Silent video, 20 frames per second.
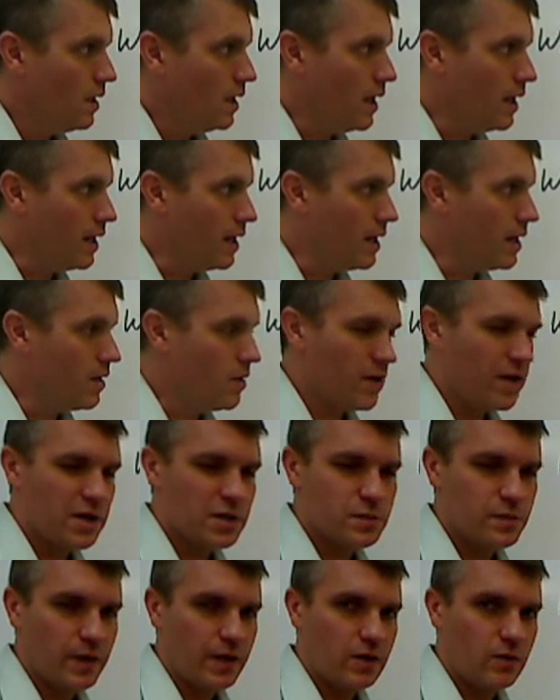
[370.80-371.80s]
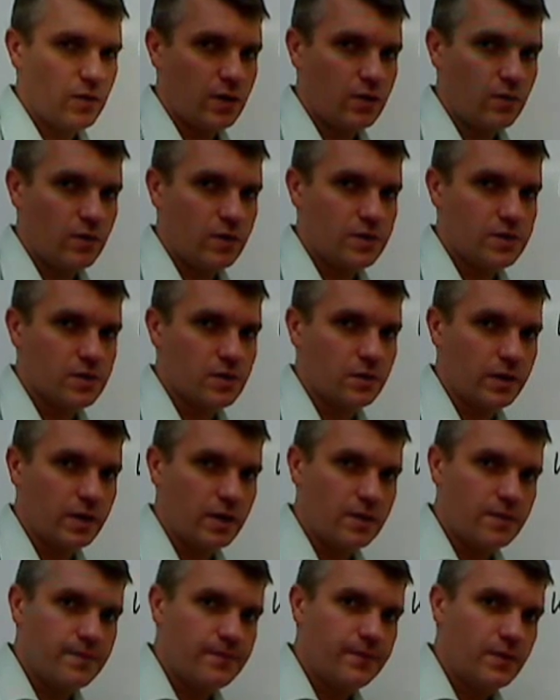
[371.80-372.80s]
And I already explained what it was
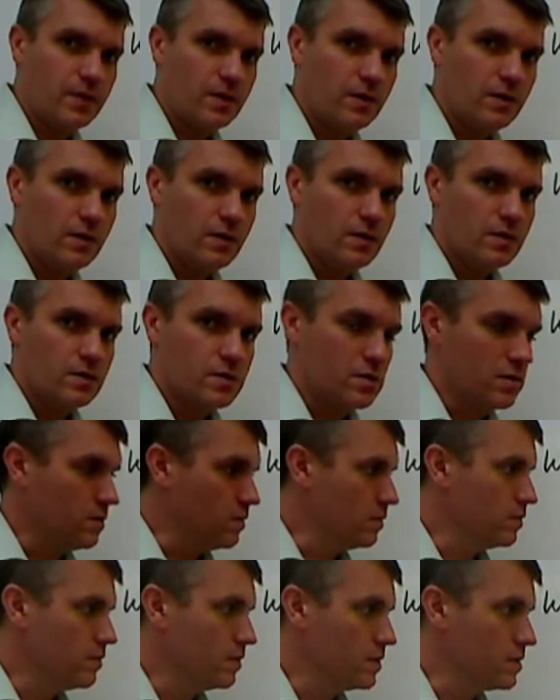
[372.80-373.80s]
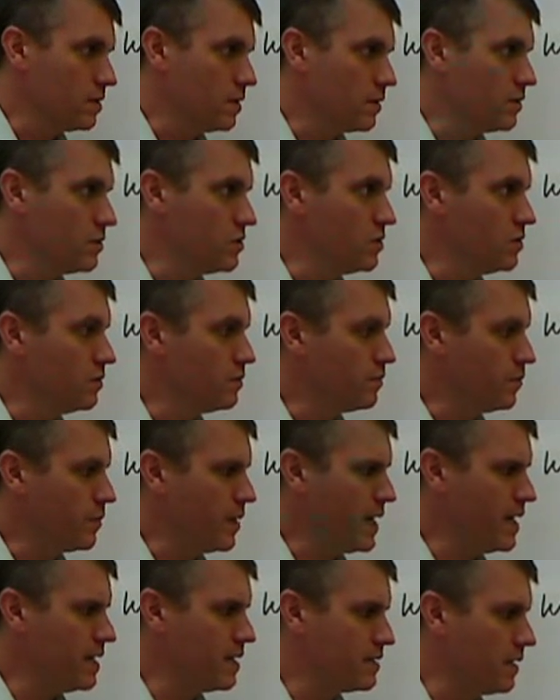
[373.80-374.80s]
earlier. So as long as you
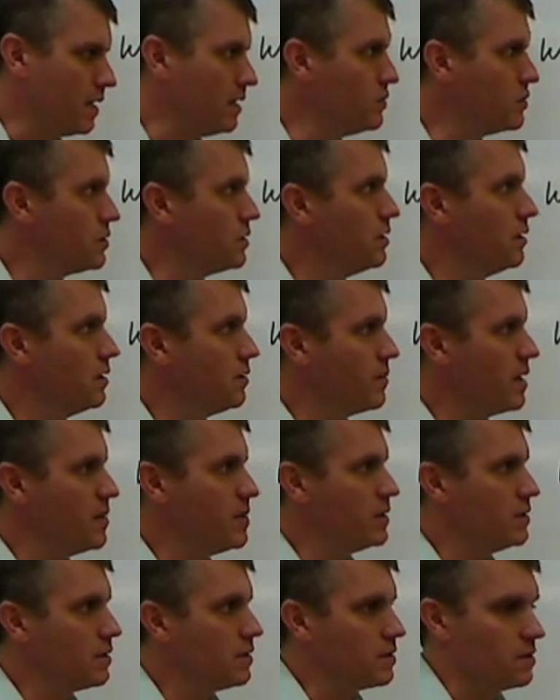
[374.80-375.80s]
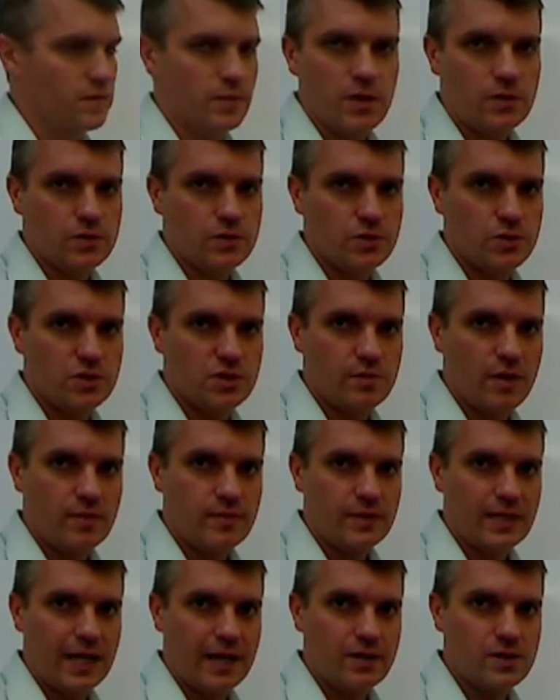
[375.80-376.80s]
paid attention and maybe took some notes, you should be
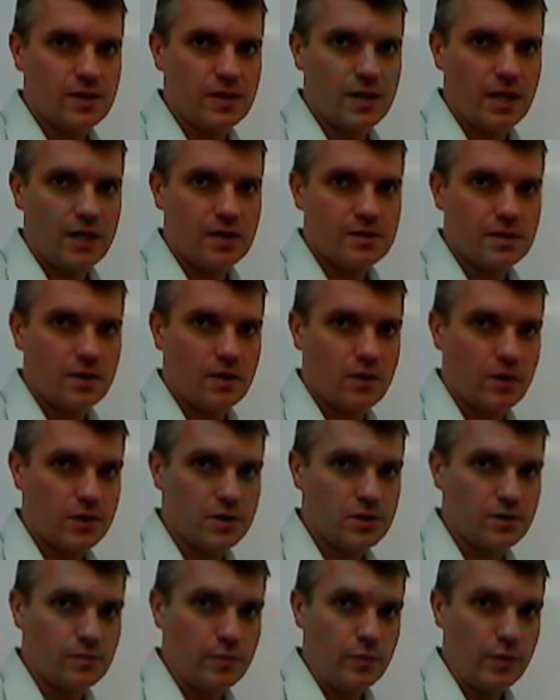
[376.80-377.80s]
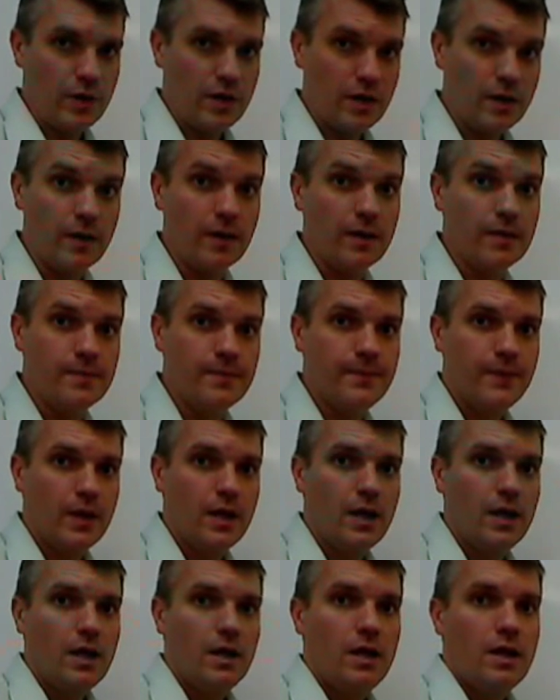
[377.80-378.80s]
able to answer that essay question pretty good.
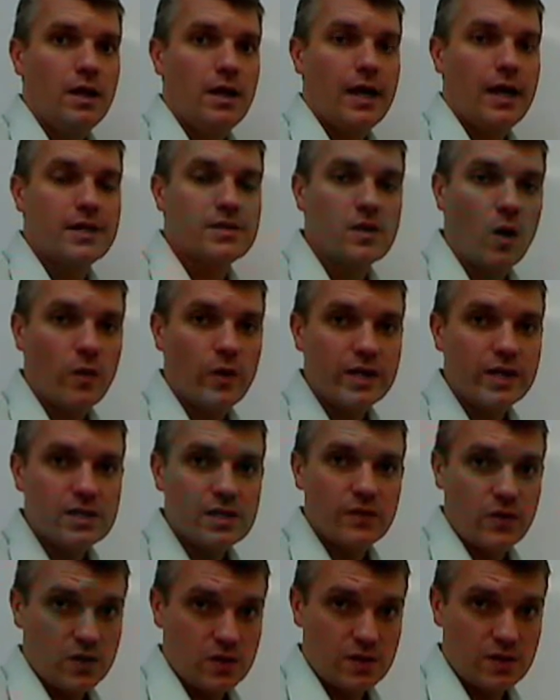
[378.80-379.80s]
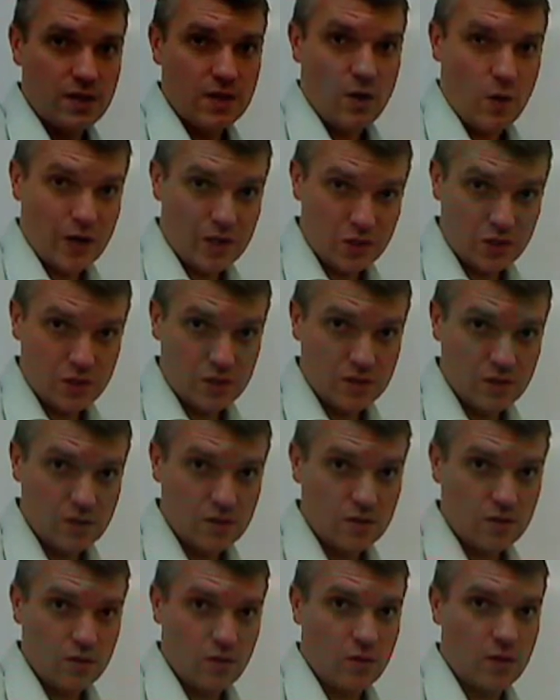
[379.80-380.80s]
As always, if there's any
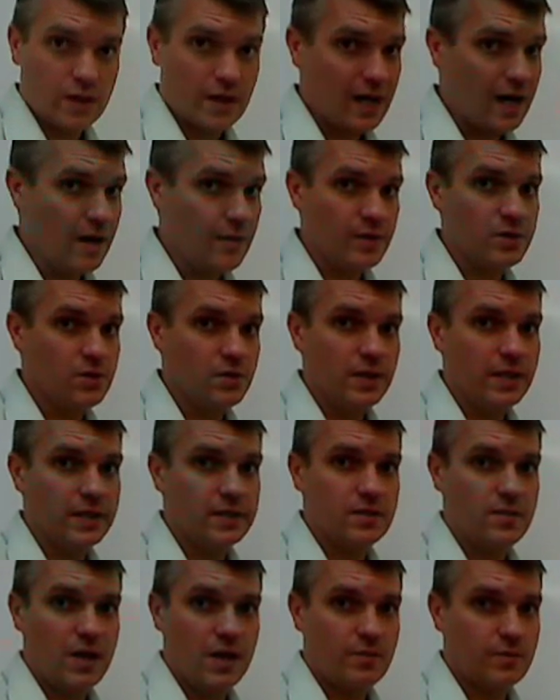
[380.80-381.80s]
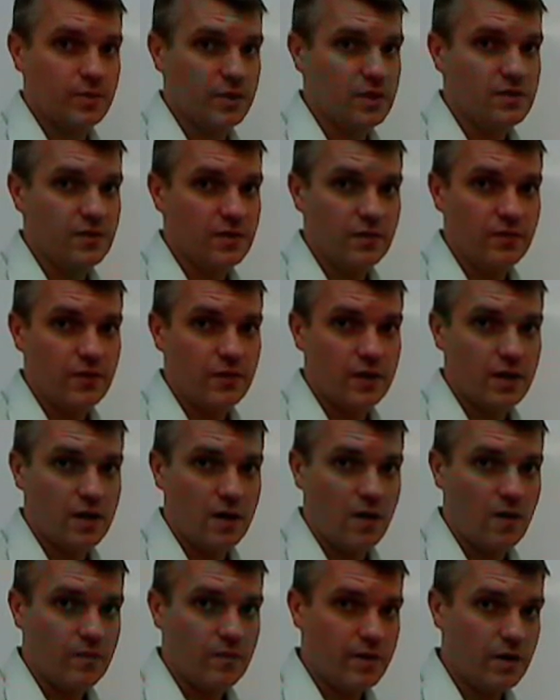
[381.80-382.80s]
questions or comments you'd like to make, please feel free to
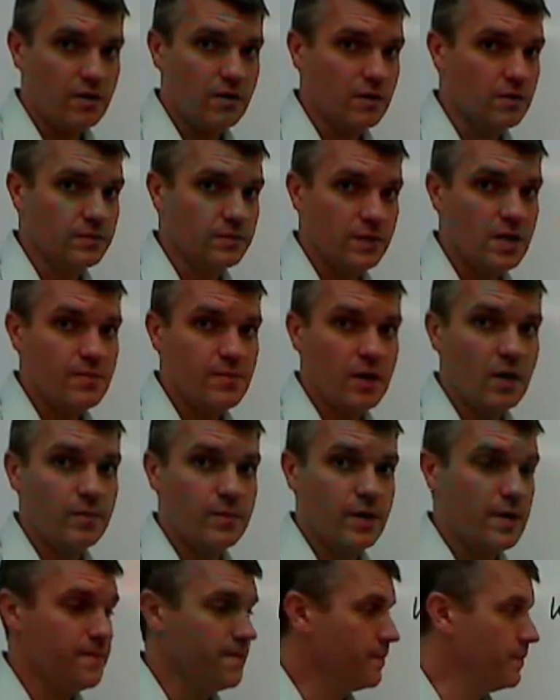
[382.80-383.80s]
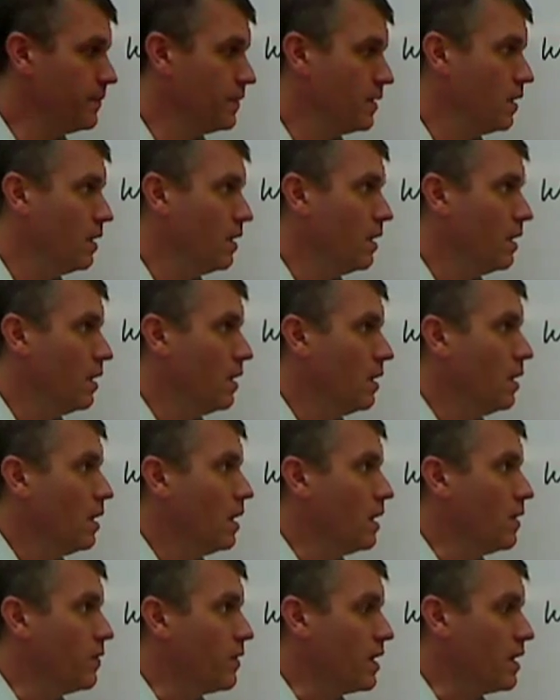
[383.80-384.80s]
call me or email me.
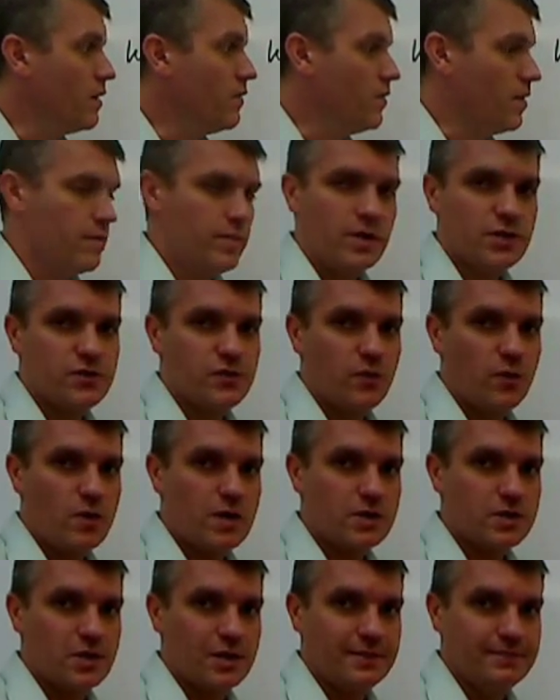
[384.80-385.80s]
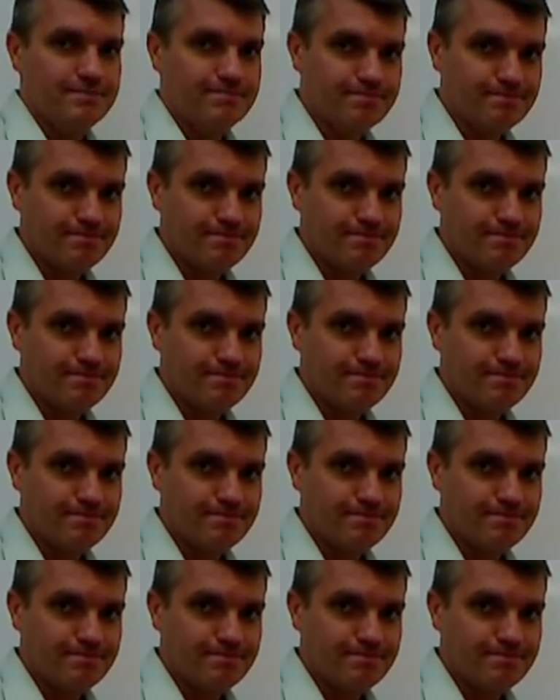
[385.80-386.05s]
And thank you very much for watching.